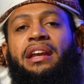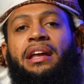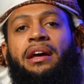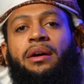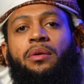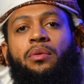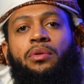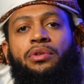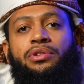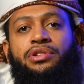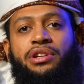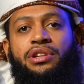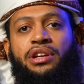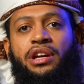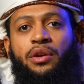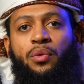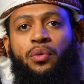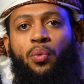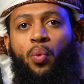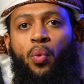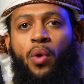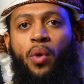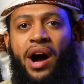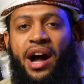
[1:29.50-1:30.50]
language
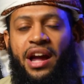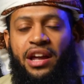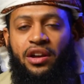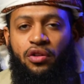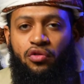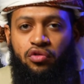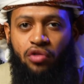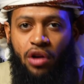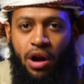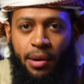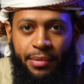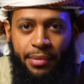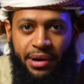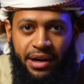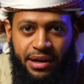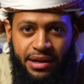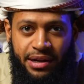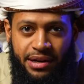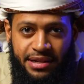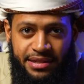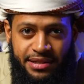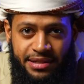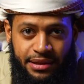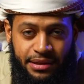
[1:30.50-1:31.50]
and why grammar
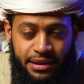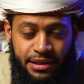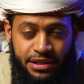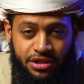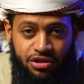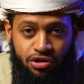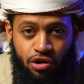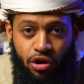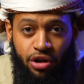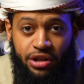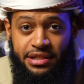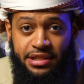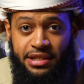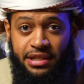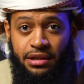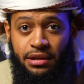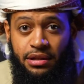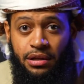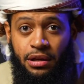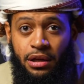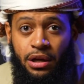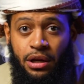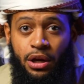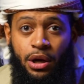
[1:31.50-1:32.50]
is in the
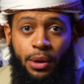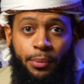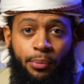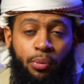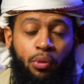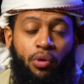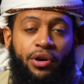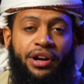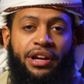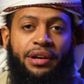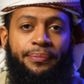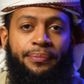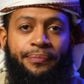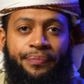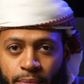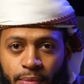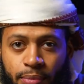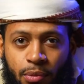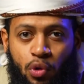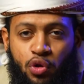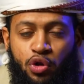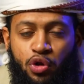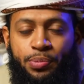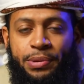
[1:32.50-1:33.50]
starting point?
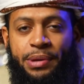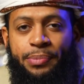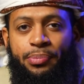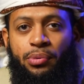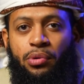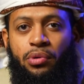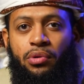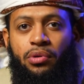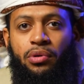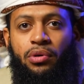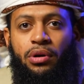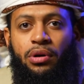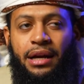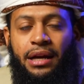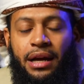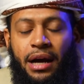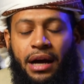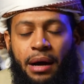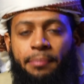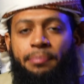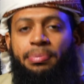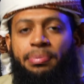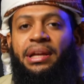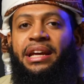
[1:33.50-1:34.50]
Most people
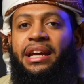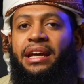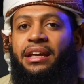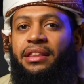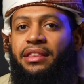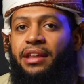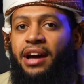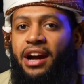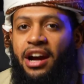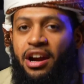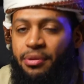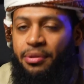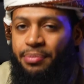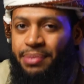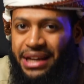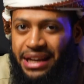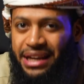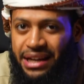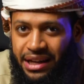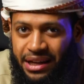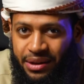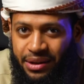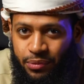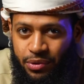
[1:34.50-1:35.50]
complicate the
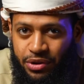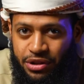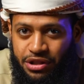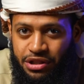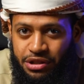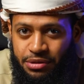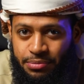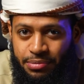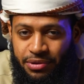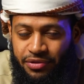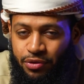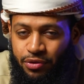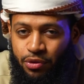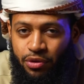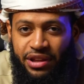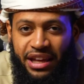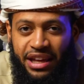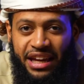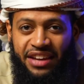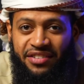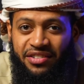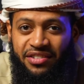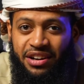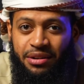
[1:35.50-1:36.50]
Arabic language before
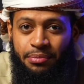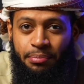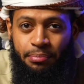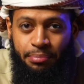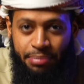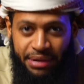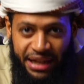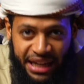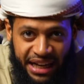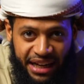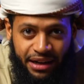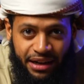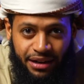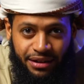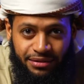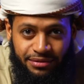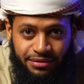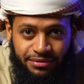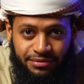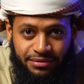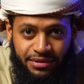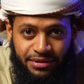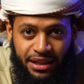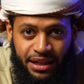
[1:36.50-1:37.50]
they even begin,
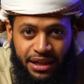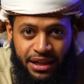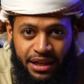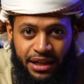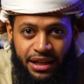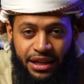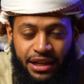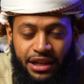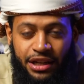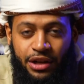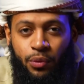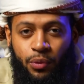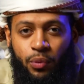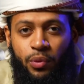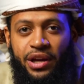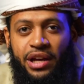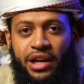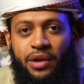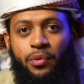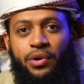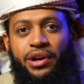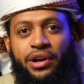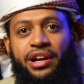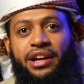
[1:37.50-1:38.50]
in a
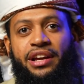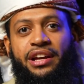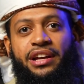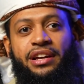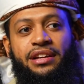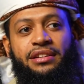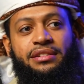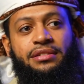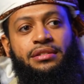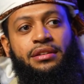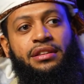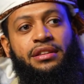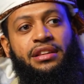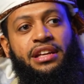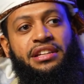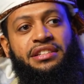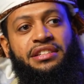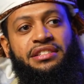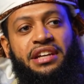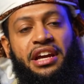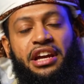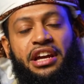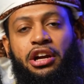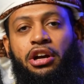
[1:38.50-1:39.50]
way whereas they
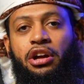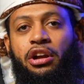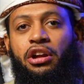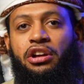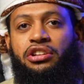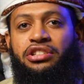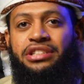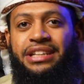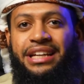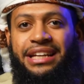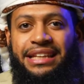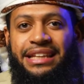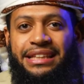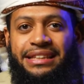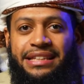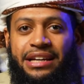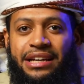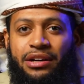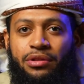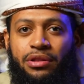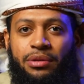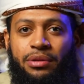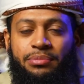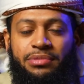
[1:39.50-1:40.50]
psychologically
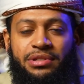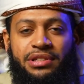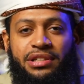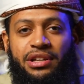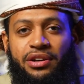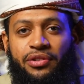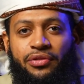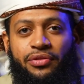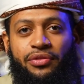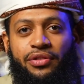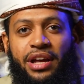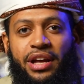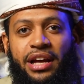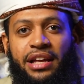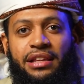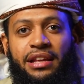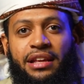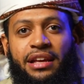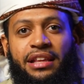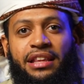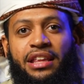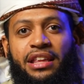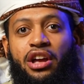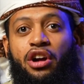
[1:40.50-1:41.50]
tell themselves that
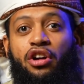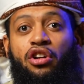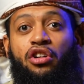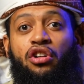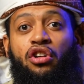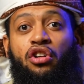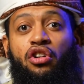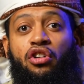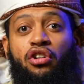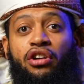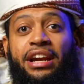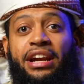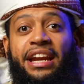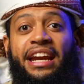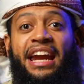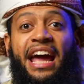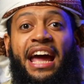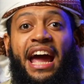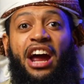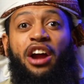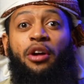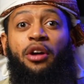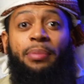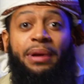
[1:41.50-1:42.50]
they are learning
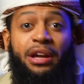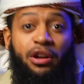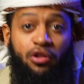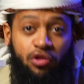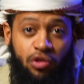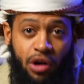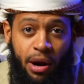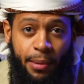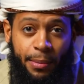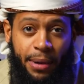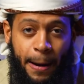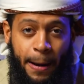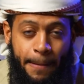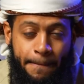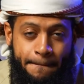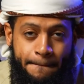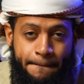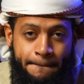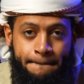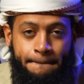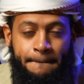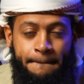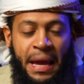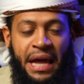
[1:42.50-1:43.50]
Arabic grammar.
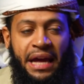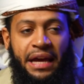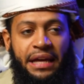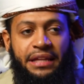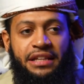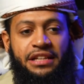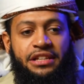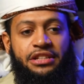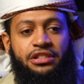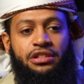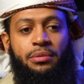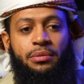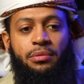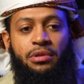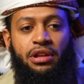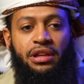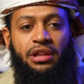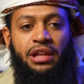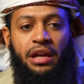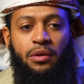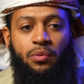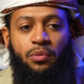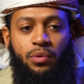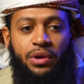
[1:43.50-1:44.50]
And this is
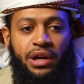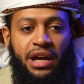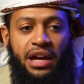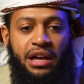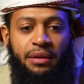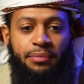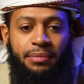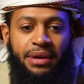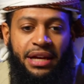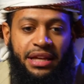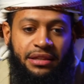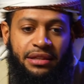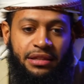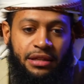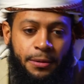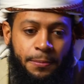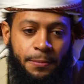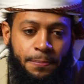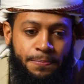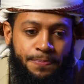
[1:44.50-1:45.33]
something that when I met